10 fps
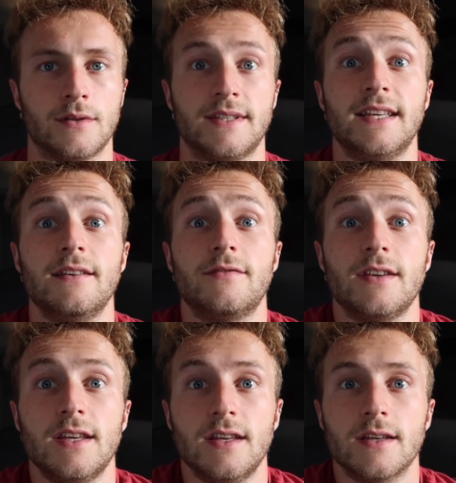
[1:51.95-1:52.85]

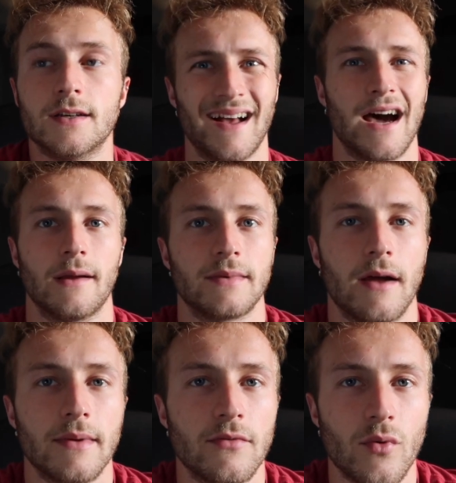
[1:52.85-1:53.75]
TV. I'm
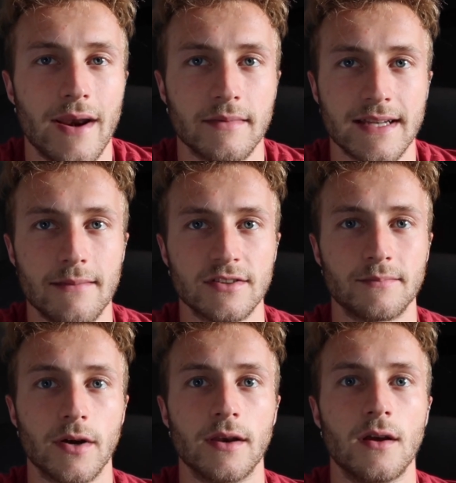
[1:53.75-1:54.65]
giving random examples,
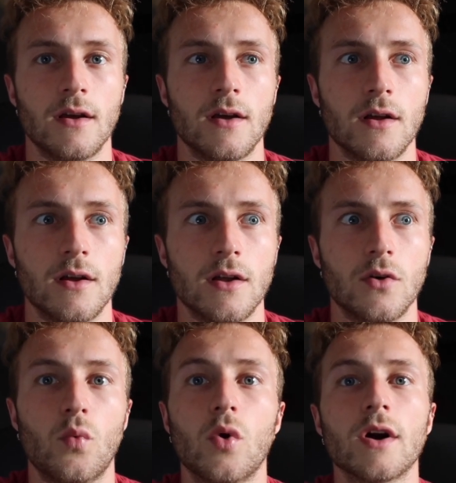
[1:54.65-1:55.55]
but
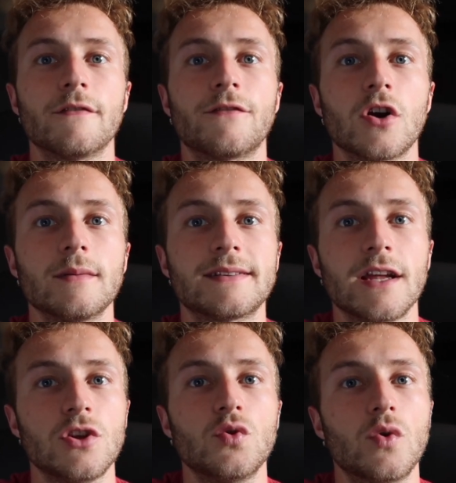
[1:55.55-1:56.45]
verbs
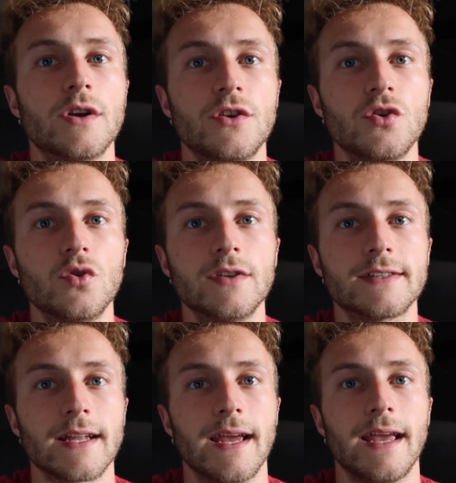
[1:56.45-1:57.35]
that you would
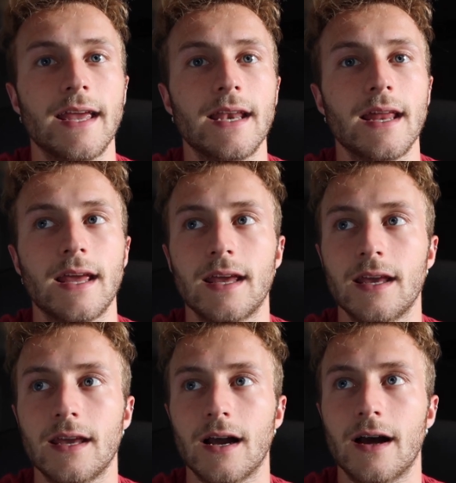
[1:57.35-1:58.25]
use in
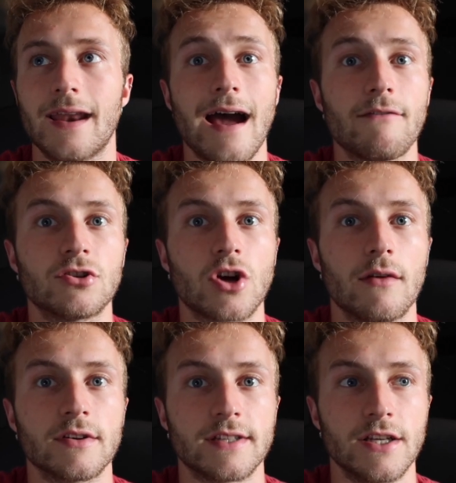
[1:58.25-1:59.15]
an average
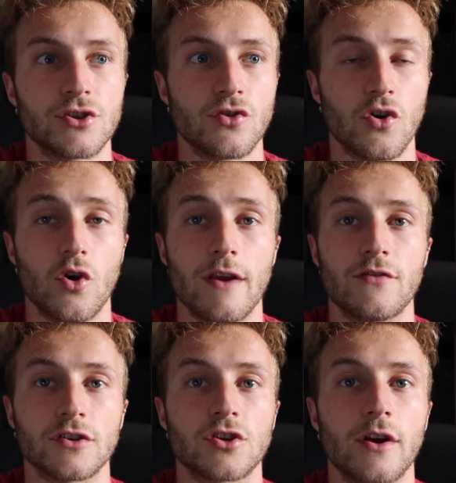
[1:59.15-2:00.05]
conversation, or if
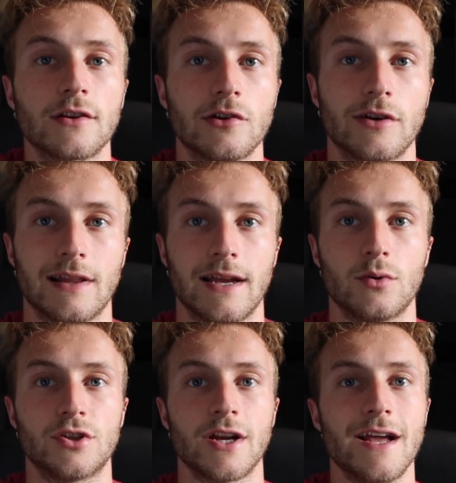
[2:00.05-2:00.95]
you're starting to learn a
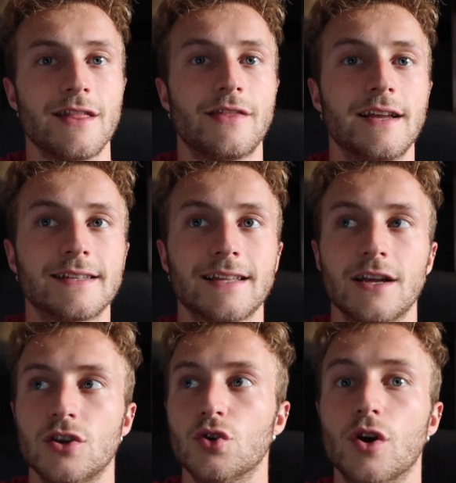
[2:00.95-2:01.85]
language, things
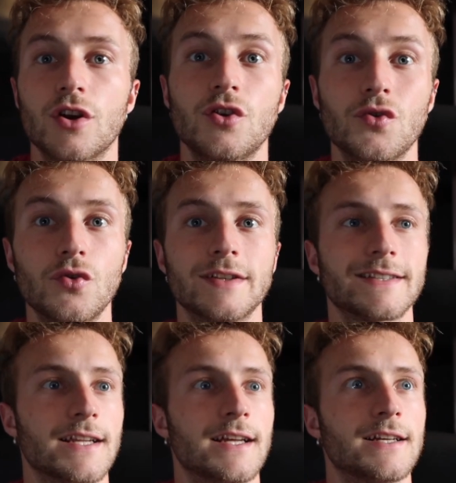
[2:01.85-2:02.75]
that you could
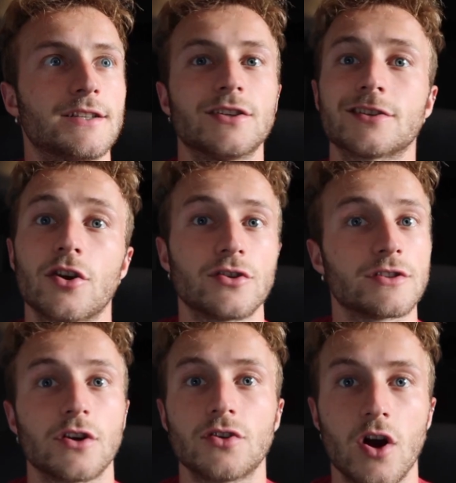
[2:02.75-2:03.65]
use to
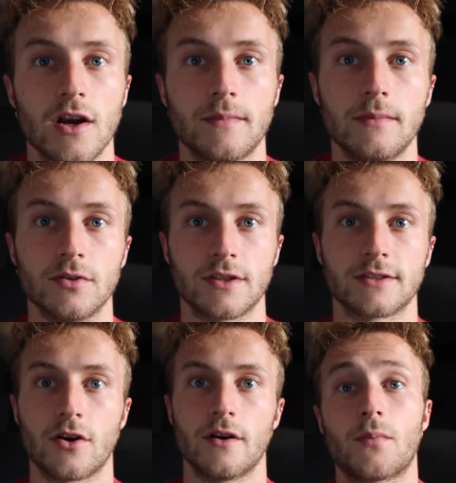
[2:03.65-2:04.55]
start talking to people, to
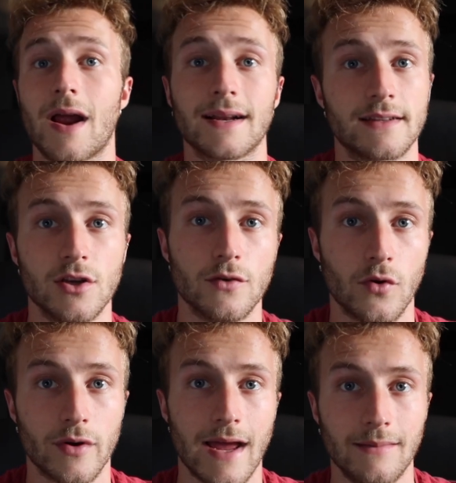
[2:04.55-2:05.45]
start practicing your
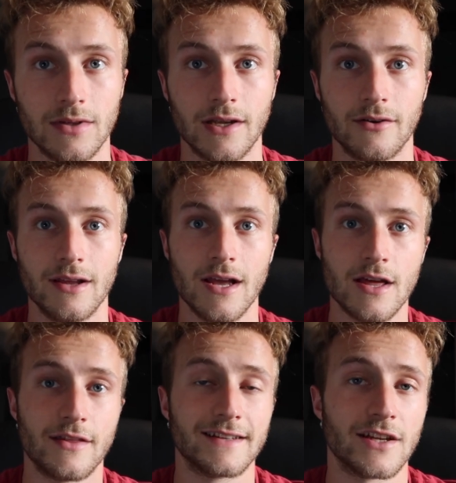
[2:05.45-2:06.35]
vocabulary,
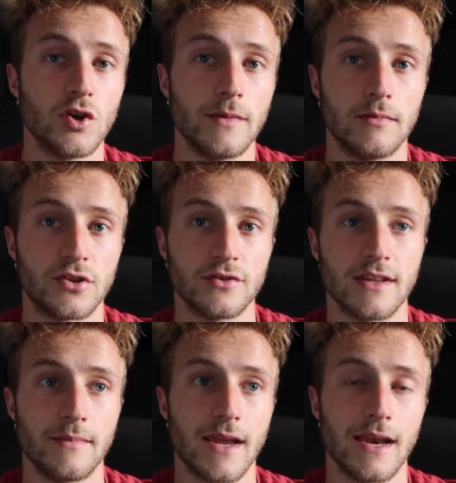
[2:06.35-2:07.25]
things that you'll be able to use in
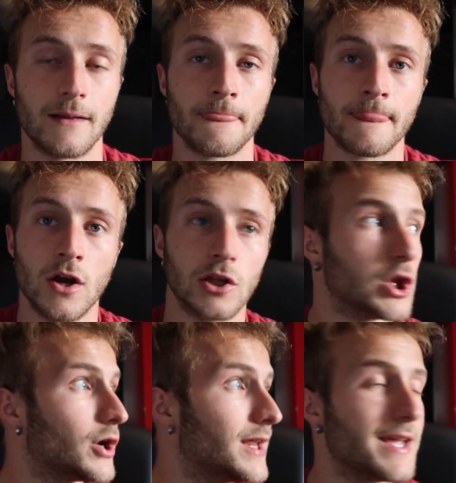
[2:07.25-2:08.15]
the beginning.
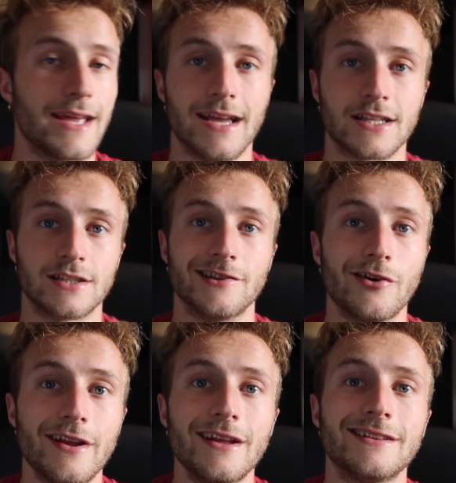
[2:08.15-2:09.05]
Learning
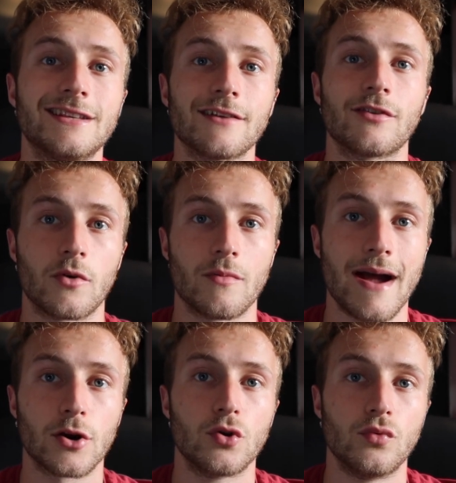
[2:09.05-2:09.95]
different
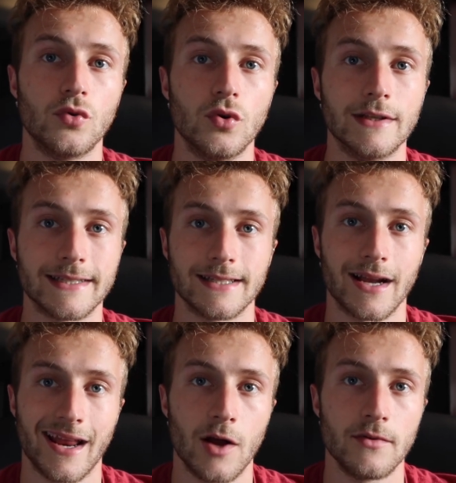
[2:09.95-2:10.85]
grammatical rules is not
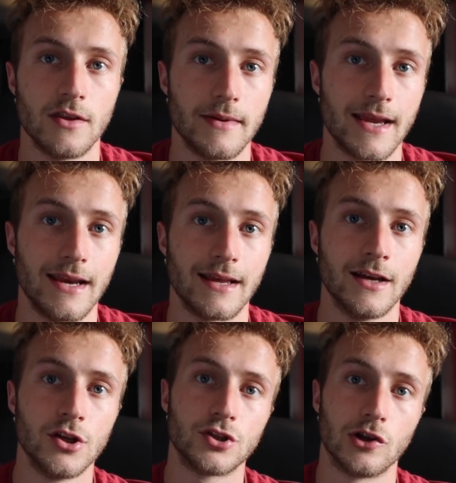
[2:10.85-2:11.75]
going to help you in the beginning
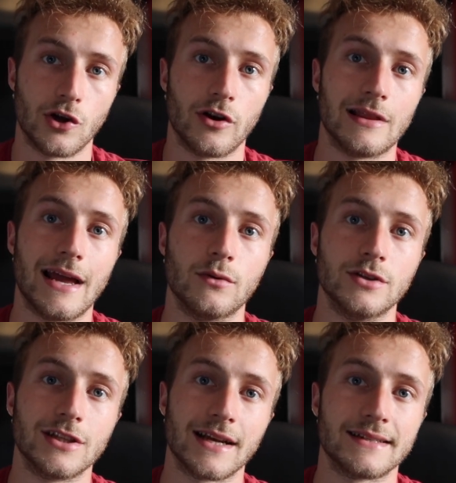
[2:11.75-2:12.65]
to learn a
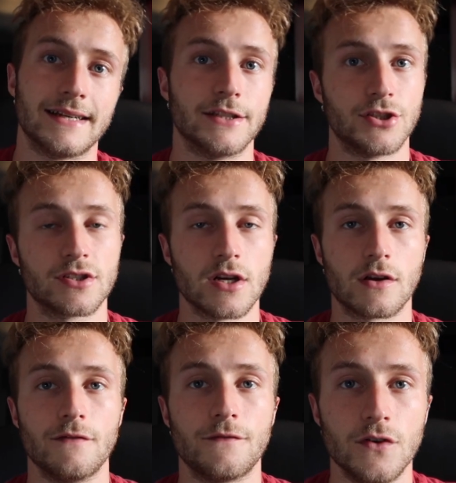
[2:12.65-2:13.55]
language. Like I said, it's just going
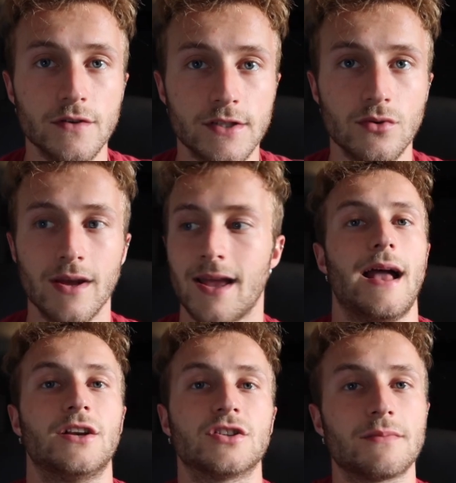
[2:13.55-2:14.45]
to confuse you
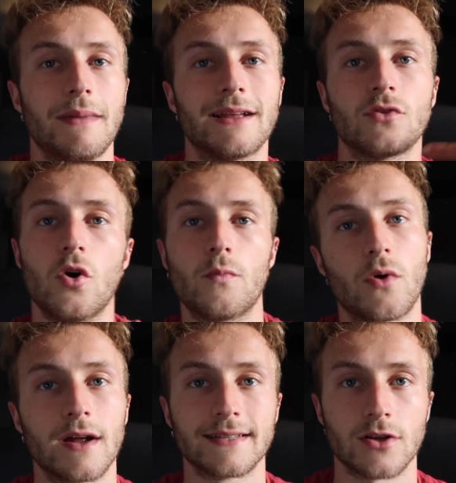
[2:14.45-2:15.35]
and just make the whole
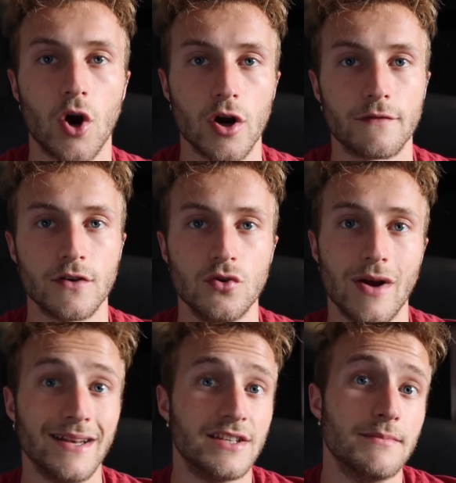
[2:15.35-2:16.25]
process harder for you
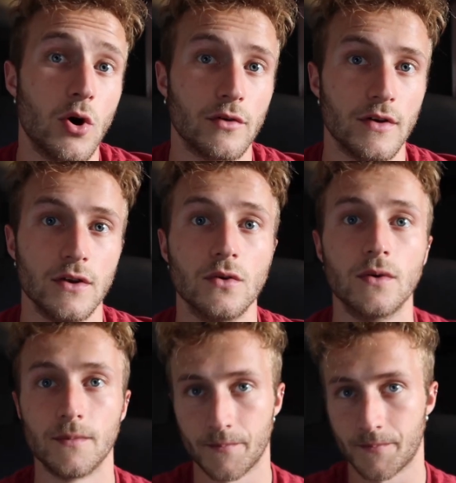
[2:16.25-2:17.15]
and demotivate you.